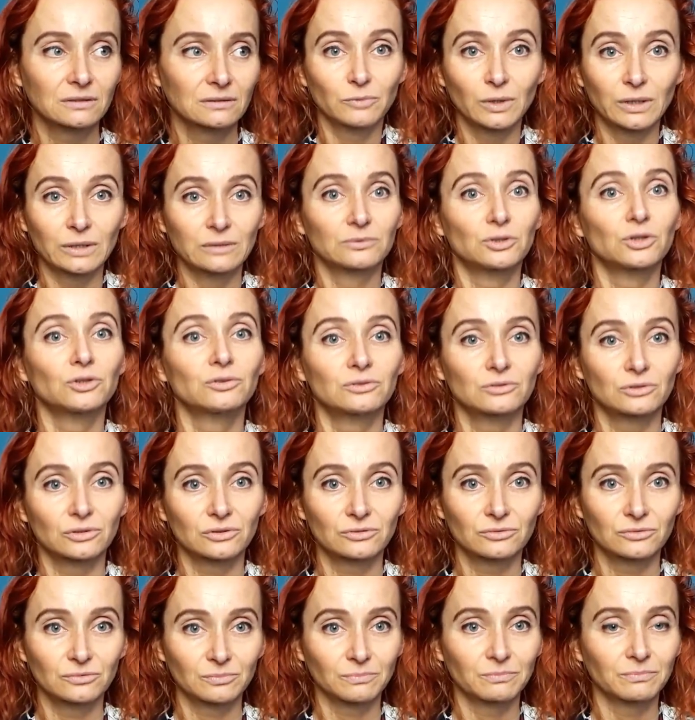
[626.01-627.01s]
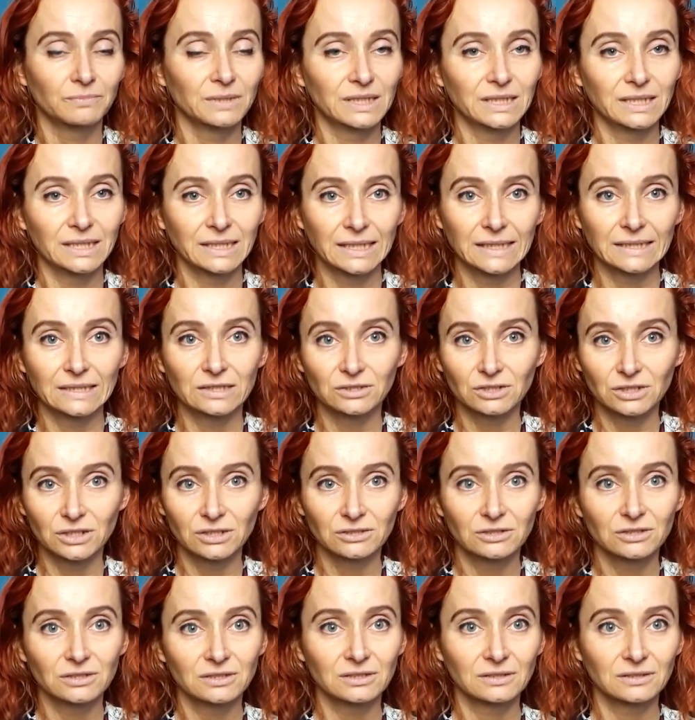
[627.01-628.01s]
well, not making any
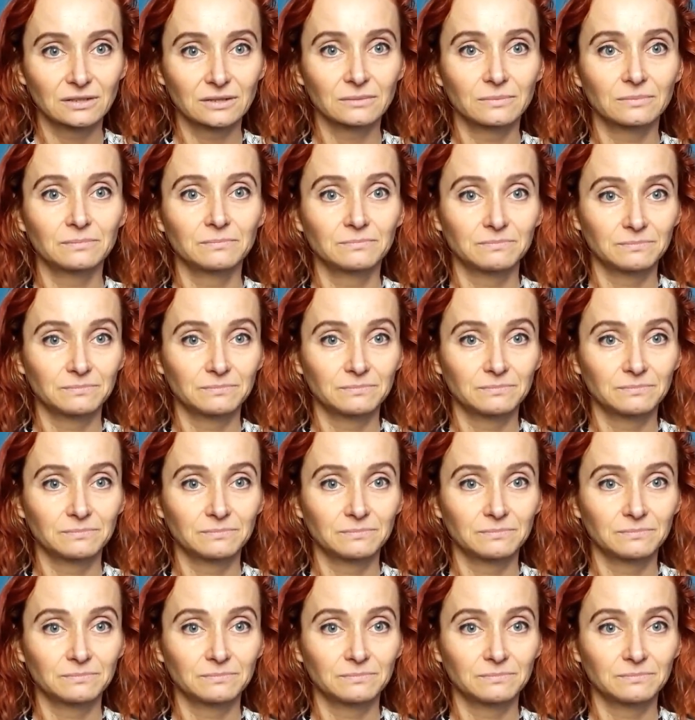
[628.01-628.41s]
changes in the